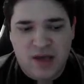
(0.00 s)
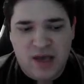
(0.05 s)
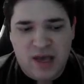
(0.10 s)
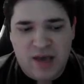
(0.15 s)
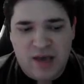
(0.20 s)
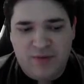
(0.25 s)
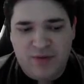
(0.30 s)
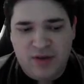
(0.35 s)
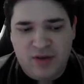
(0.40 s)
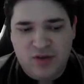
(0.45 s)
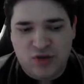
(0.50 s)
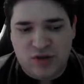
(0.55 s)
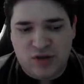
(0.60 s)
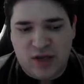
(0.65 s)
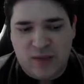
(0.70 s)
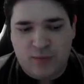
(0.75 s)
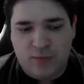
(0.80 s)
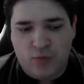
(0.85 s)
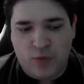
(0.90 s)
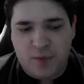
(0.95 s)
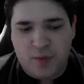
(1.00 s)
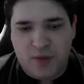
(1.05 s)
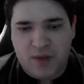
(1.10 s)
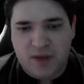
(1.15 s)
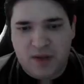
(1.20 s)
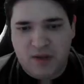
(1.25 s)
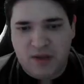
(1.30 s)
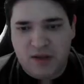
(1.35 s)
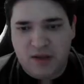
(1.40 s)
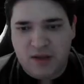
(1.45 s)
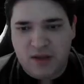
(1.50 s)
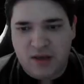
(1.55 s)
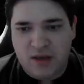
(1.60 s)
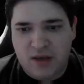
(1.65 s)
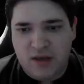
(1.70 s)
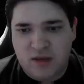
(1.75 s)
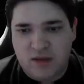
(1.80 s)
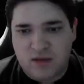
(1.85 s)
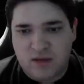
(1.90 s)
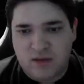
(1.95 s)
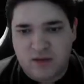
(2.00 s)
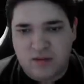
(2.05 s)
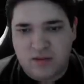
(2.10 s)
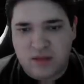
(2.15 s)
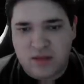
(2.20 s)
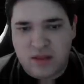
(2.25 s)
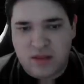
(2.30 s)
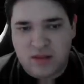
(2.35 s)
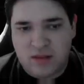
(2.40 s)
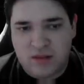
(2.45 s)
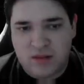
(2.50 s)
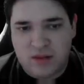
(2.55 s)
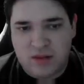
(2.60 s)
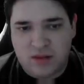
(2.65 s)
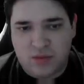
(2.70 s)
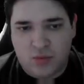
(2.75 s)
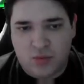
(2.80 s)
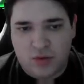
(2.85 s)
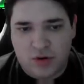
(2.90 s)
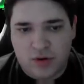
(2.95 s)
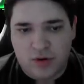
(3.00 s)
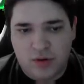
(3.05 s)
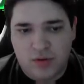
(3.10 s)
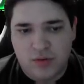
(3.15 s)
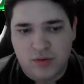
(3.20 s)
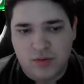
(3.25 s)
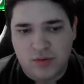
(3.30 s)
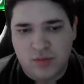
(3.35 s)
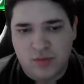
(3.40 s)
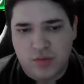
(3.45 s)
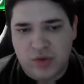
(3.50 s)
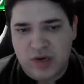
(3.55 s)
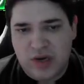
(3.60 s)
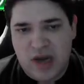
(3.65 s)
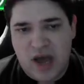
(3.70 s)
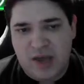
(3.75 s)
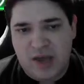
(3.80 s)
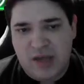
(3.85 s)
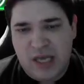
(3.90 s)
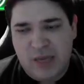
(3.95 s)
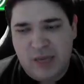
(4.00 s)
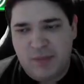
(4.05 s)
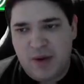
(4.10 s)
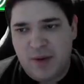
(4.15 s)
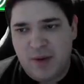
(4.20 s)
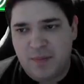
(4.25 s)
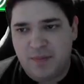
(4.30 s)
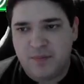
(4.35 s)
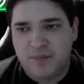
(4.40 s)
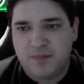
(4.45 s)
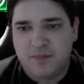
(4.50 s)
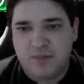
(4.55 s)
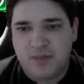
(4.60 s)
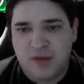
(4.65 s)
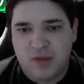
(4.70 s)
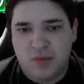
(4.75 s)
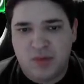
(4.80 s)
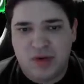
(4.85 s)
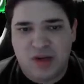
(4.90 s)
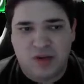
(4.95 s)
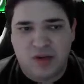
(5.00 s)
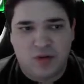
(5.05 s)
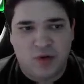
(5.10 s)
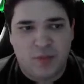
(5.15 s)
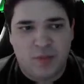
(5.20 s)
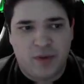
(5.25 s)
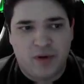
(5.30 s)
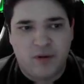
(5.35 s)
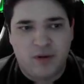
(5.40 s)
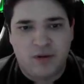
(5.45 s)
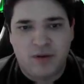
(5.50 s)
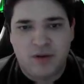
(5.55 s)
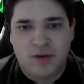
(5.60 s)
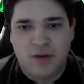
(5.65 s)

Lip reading: If he just kept warping in DTs, this Oracle would not keep up. He would need a Robo.